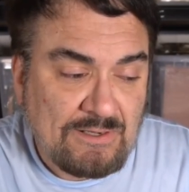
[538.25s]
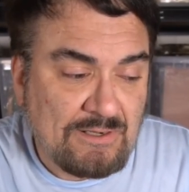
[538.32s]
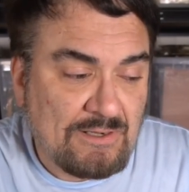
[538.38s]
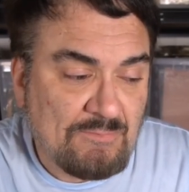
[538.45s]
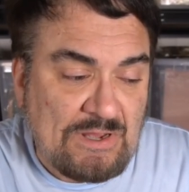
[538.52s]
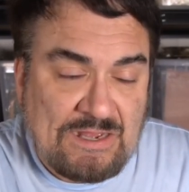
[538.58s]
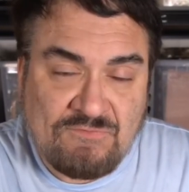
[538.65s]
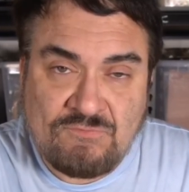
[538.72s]

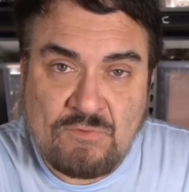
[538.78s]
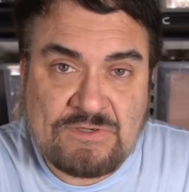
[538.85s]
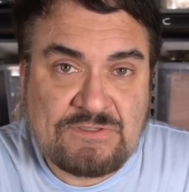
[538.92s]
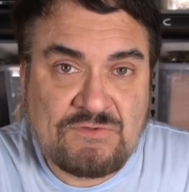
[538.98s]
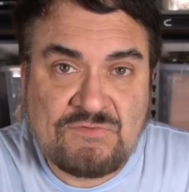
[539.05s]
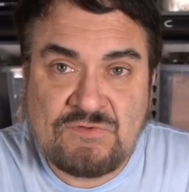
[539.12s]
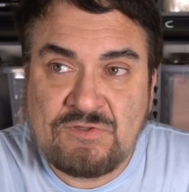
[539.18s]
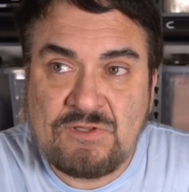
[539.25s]
I've
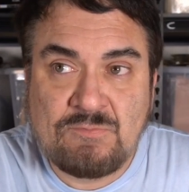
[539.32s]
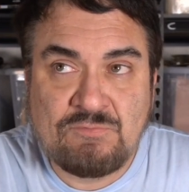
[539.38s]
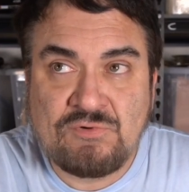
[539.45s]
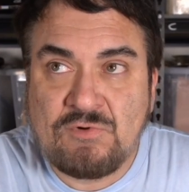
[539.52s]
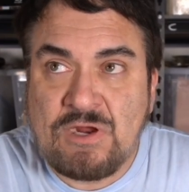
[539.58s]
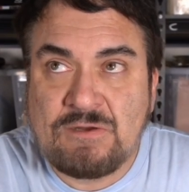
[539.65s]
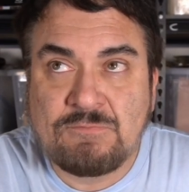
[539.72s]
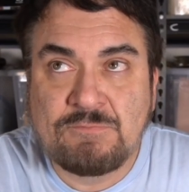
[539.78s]
run into them
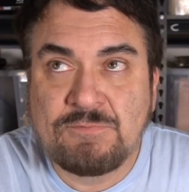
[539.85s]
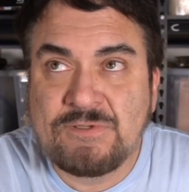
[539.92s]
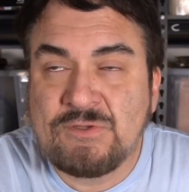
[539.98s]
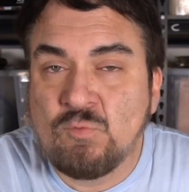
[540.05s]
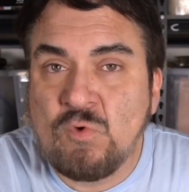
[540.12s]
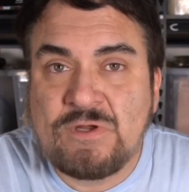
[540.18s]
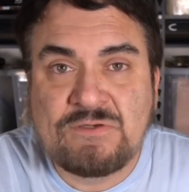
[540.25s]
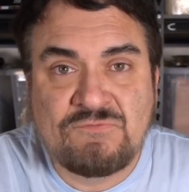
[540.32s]

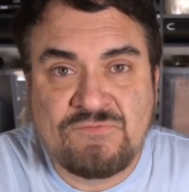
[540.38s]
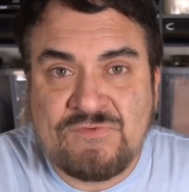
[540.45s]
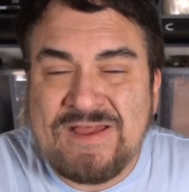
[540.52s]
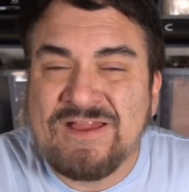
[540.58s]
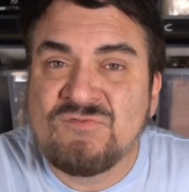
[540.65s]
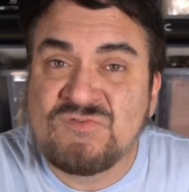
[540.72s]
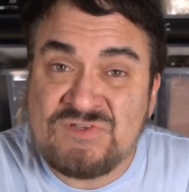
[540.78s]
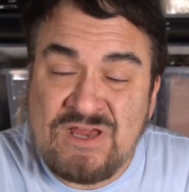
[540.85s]
probably 1 in
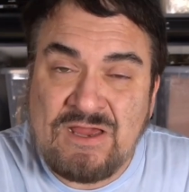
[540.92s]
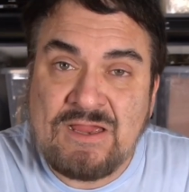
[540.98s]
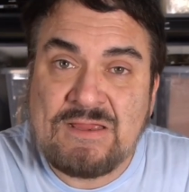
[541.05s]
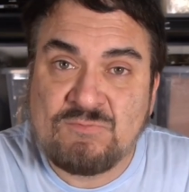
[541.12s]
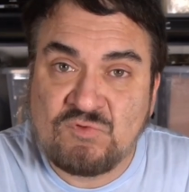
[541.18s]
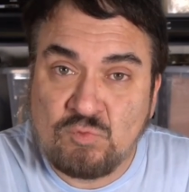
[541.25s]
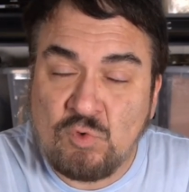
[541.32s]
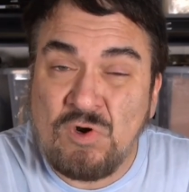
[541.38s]
5
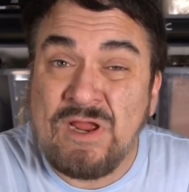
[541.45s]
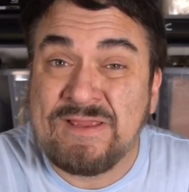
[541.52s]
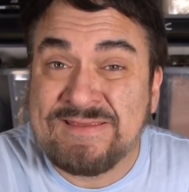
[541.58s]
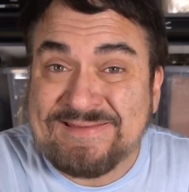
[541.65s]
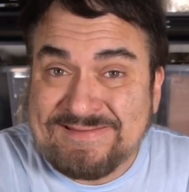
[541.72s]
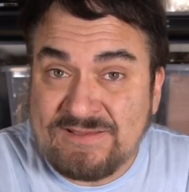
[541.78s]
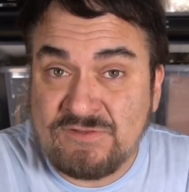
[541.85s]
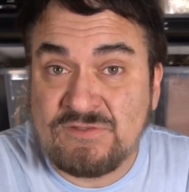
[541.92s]
times where I
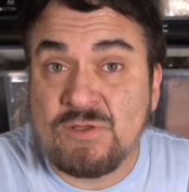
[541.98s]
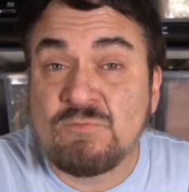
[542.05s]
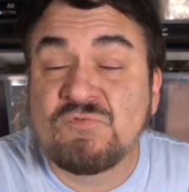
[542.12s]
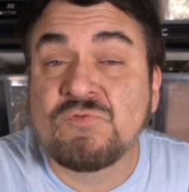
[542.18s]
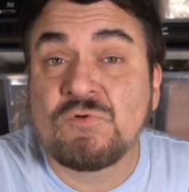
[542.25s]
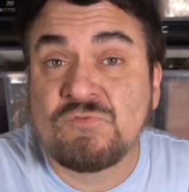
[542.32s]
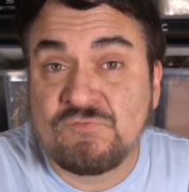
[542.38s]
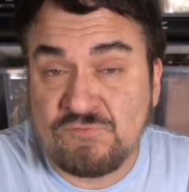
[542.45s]
can get them
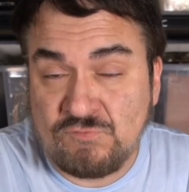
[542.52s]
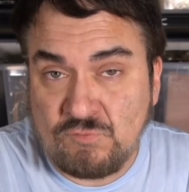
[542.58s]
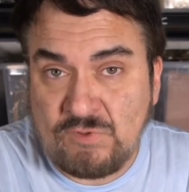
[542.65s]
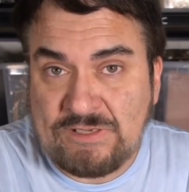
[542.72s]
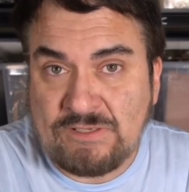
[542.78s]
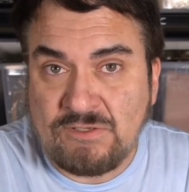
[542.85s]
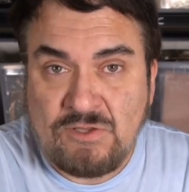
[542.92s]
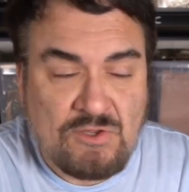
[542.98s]
for
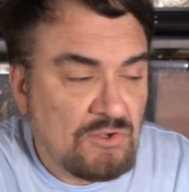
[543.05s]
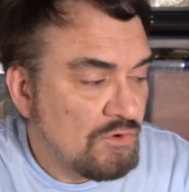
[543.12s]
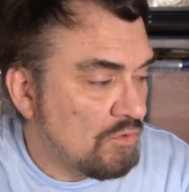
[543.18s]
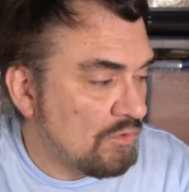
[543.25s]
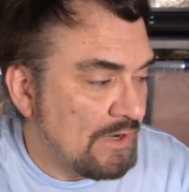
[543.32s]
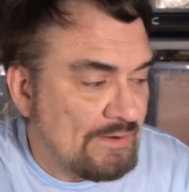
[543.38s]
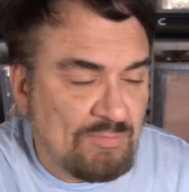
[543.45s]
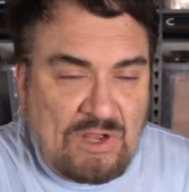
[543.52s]
free,
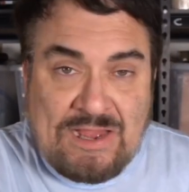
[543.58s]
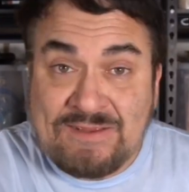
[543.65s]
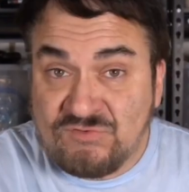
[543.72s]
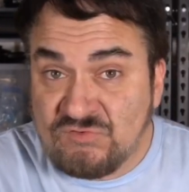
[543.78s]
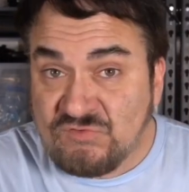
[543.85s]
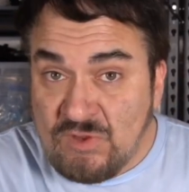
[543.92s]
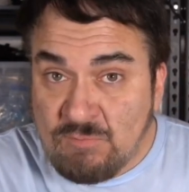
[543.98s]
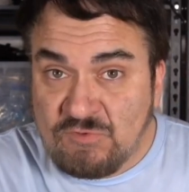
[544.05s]
or I
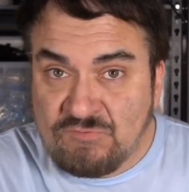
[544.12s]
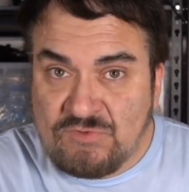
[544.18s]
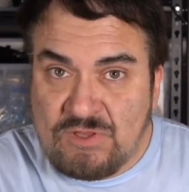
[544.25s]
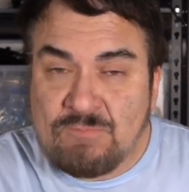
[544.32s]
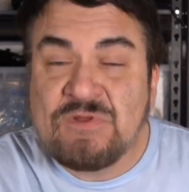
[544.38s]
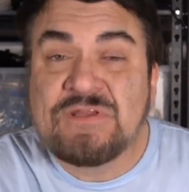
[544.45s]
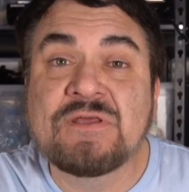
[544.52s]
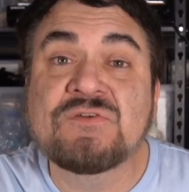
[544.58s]
buy some of
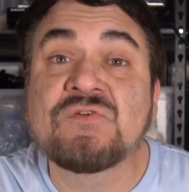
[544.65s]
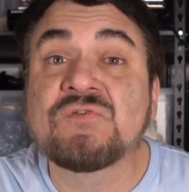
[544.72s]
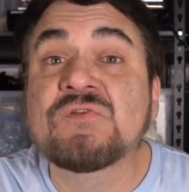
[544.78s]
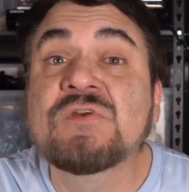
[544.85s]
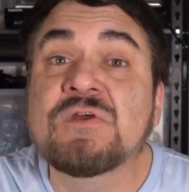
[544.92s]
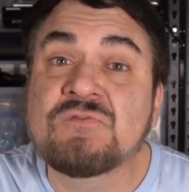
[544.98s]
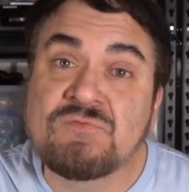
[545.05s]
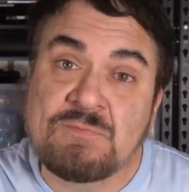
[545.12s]
and they
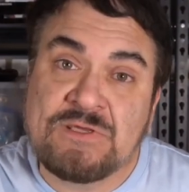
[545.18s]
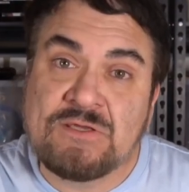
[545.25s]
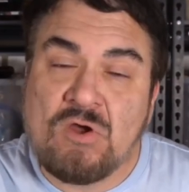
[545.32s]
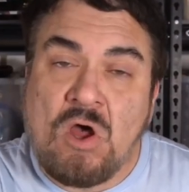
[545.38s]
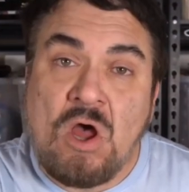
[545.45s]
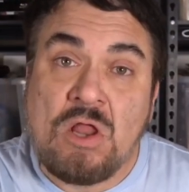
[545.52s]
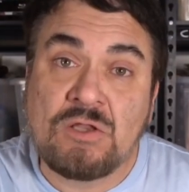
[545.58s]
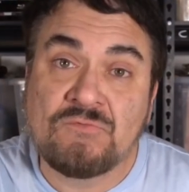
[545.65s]
just give
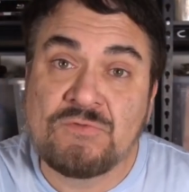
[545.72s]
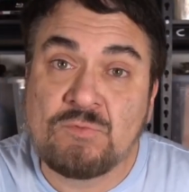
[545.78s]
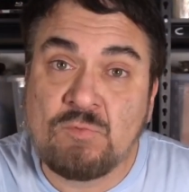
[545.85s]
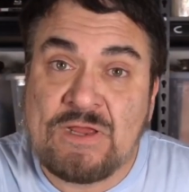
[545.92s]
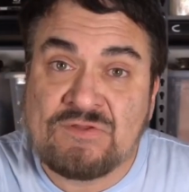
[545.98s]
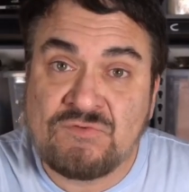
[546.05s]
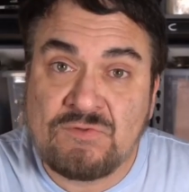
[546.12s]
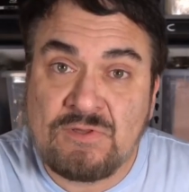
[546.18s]
me all of the
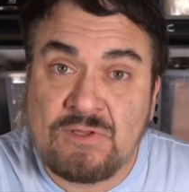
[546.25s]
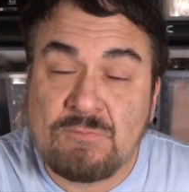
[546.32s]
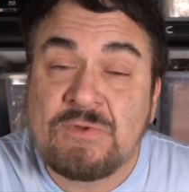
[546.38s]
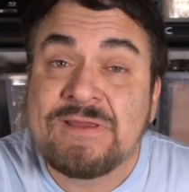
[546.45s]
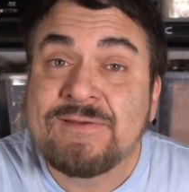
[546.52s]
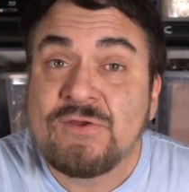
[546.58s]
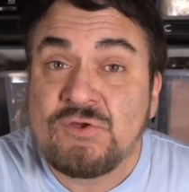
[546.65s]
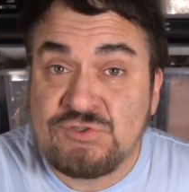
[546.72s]
rest of
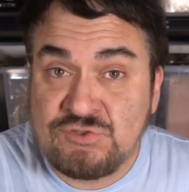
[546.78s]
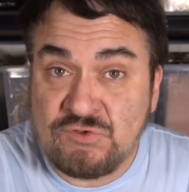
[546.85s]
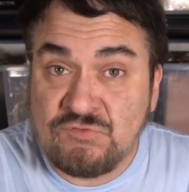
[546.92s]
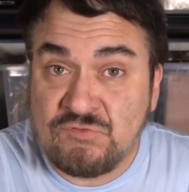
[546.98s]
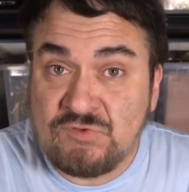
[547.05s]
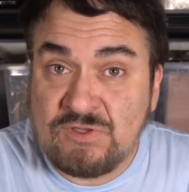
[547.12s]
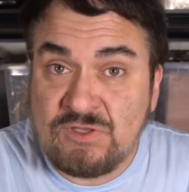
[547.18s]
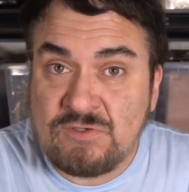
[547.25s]
them
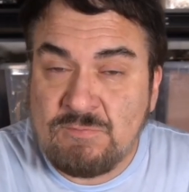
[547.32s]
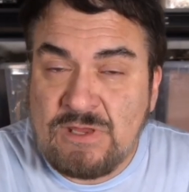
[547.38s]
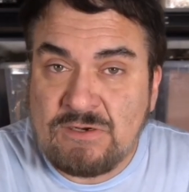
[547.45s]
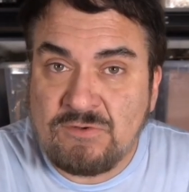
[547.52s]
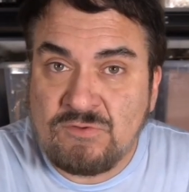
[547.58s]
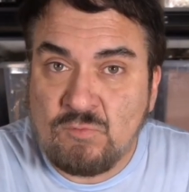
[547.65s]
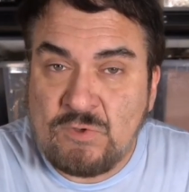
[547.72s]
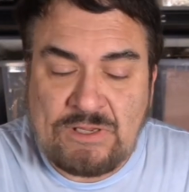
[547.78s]
just to get them
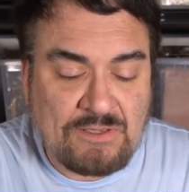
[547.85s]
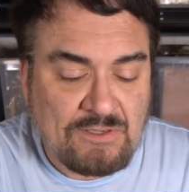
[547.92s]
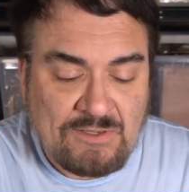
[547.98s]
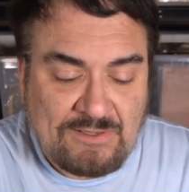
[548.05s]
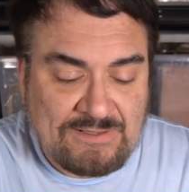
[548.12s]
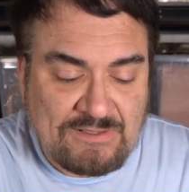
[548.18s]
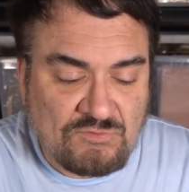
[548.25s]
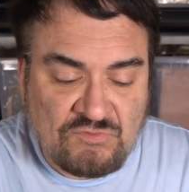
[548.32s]
out of the way.
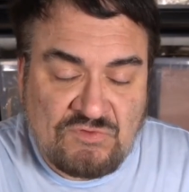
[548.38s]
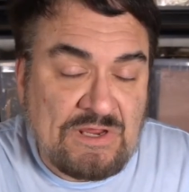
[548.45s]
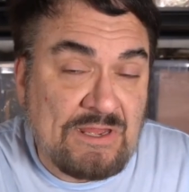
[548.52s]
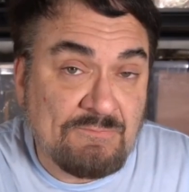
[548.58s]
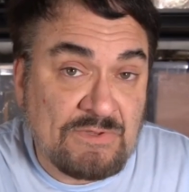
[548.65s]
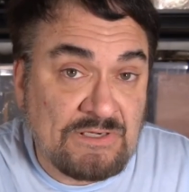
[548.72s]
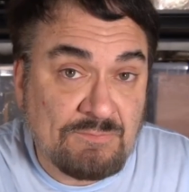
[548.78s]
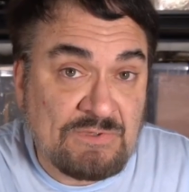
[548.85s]
Again, there's
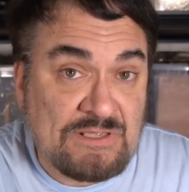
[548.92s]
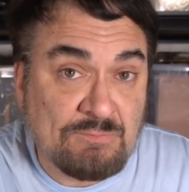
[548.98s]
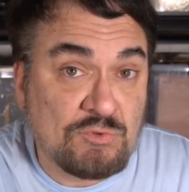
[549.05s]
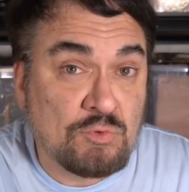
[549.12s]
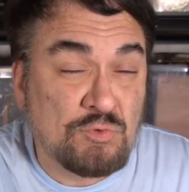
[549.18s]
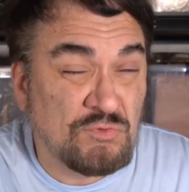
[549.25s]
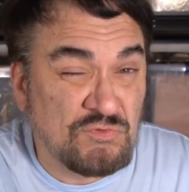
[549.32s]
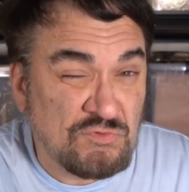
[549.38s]
not many
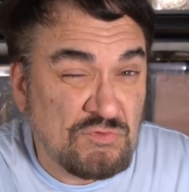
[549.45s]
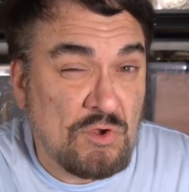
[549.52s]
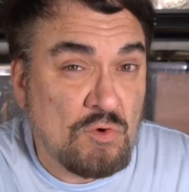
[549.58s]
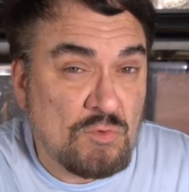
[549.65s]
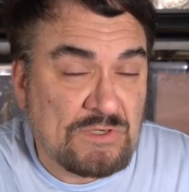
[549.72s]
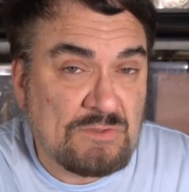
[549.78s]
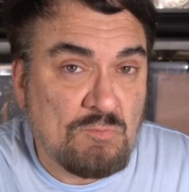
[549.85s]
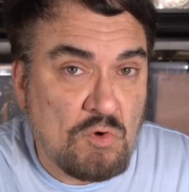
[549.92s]
people who
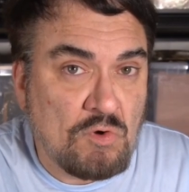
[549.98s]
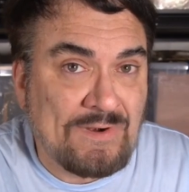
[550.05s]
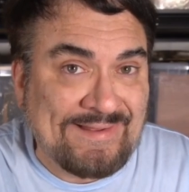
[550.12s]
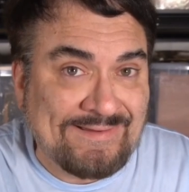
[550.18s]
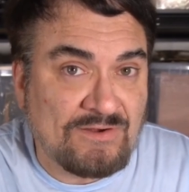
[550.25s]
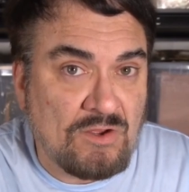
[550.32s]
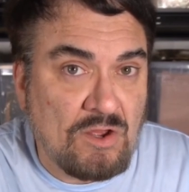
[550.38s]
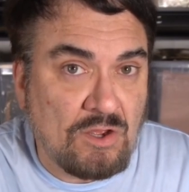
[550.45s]
sew anymore
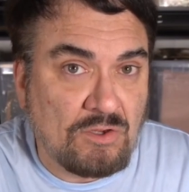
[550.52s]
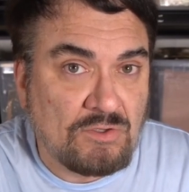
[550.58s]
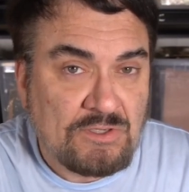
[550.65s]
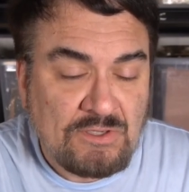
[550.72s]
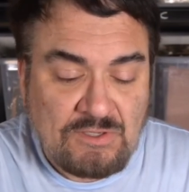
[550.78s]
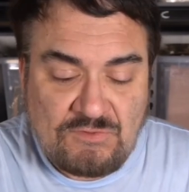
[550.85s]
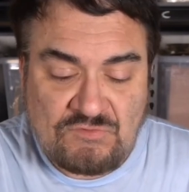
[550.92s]
at all.